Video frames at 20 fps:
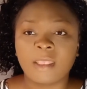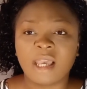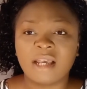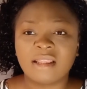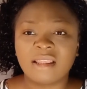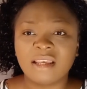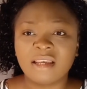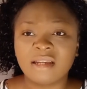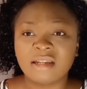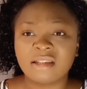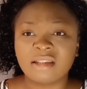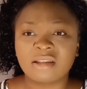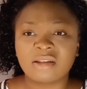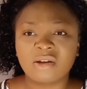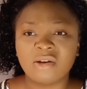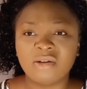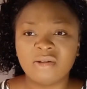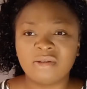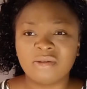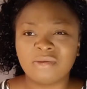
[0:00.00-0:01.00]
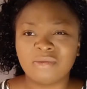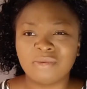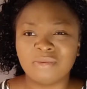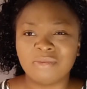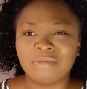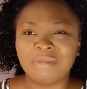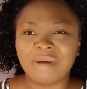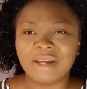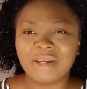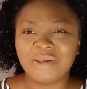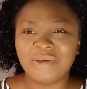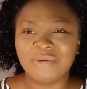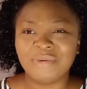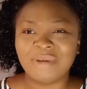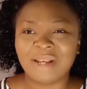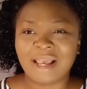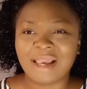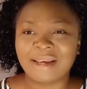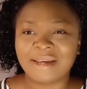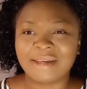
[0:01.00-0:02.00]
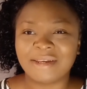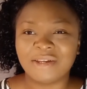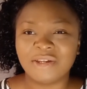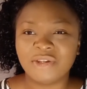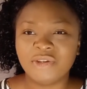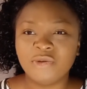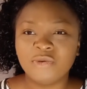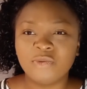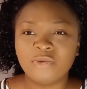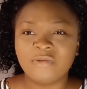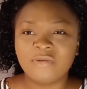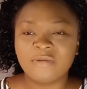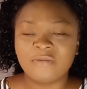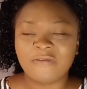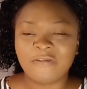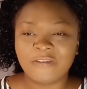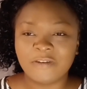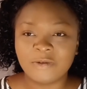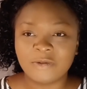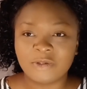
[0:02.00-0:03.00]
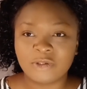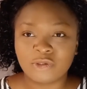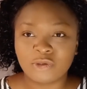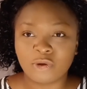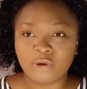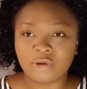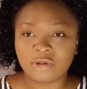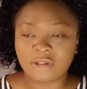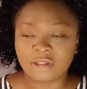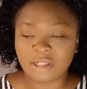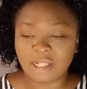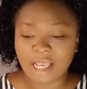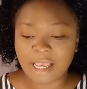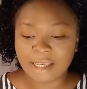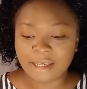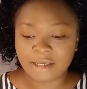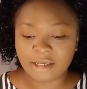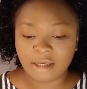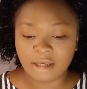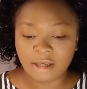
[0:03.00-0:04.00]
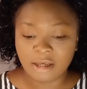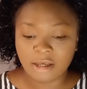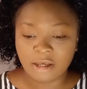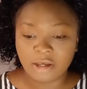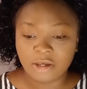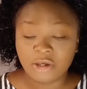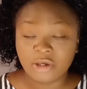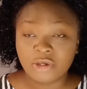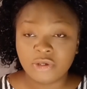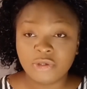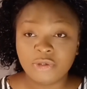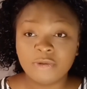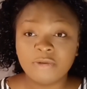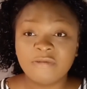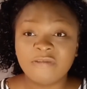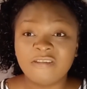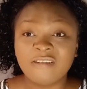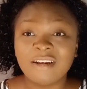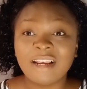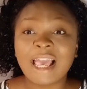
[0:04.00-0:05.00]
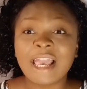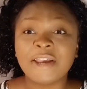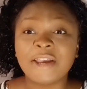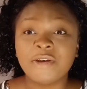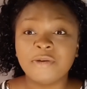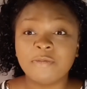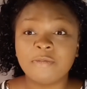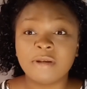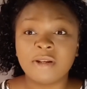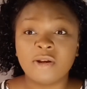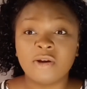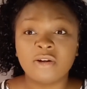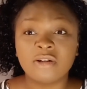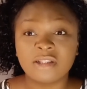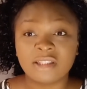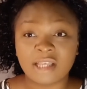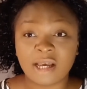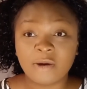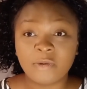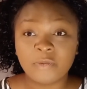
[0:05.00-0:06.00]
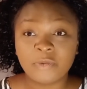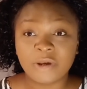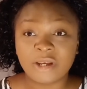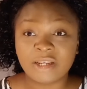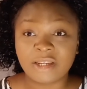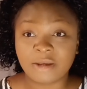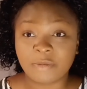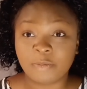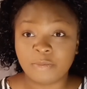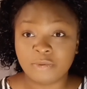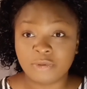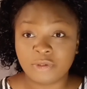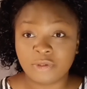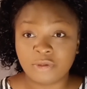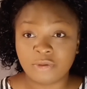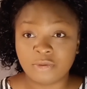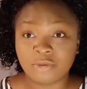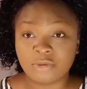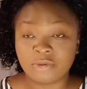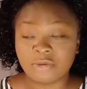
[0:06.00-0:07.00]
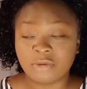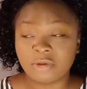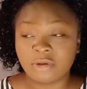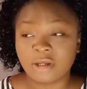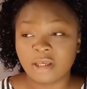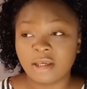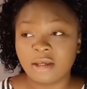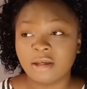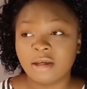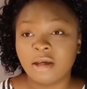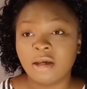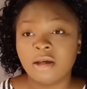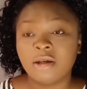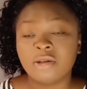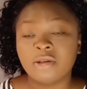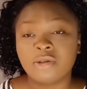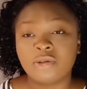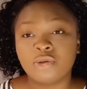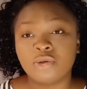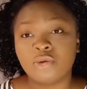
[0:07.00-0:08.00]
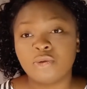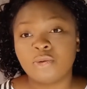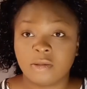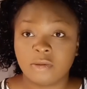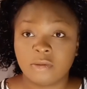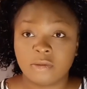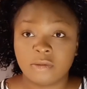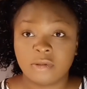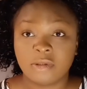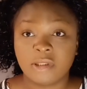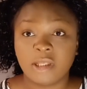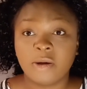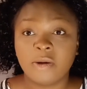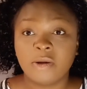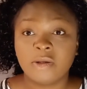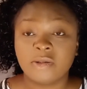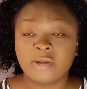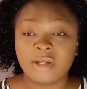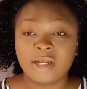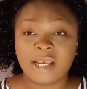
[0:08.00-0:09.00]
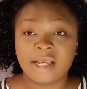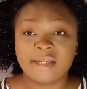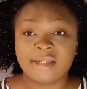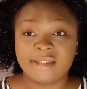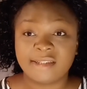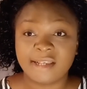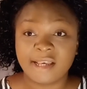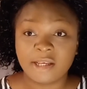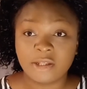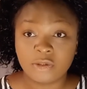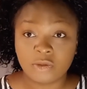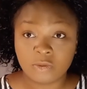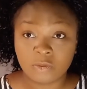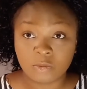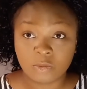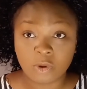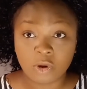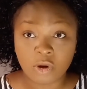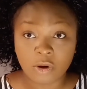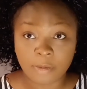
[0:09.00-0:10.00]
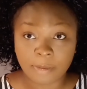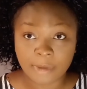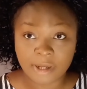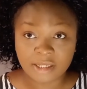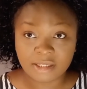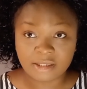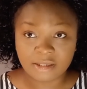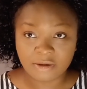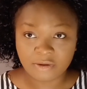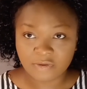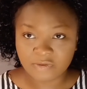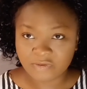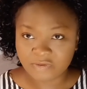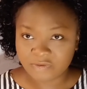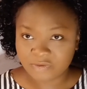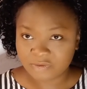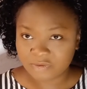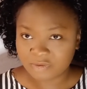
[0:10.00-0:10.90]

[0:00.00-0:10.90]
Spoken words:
I think it's going to make you like you feel stuck, like you feel like you belong down where they put you. Okay, so that was when I decided to work on myself.